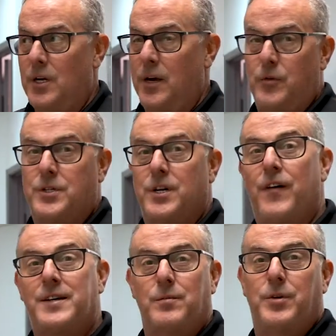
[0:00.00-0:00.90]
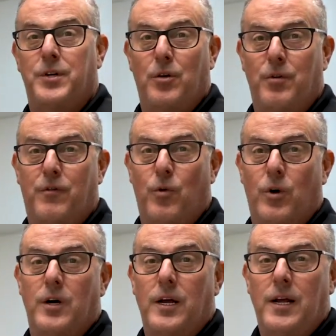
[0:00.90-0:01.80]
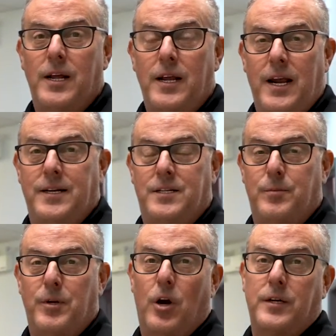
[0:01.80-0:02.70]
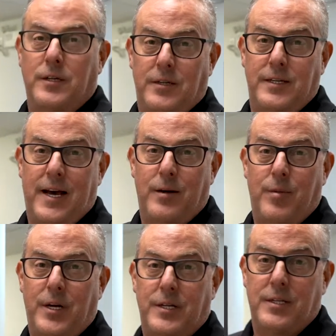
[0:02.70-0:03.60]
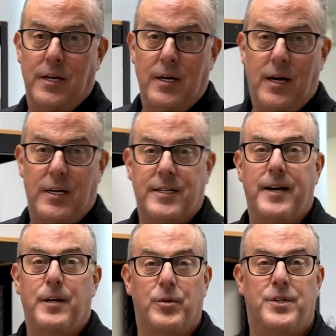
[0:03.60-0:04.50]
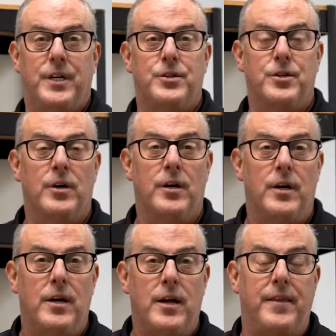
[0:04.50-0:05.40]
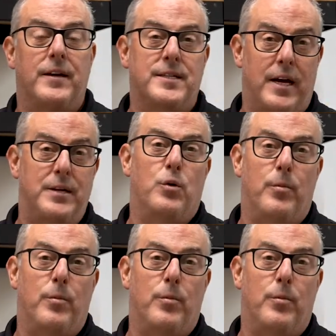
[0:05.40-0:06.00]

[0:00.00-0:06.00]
If your stuff hasn't been here before, it needs to be logged into the database, assigned a procedure, and then assigned to a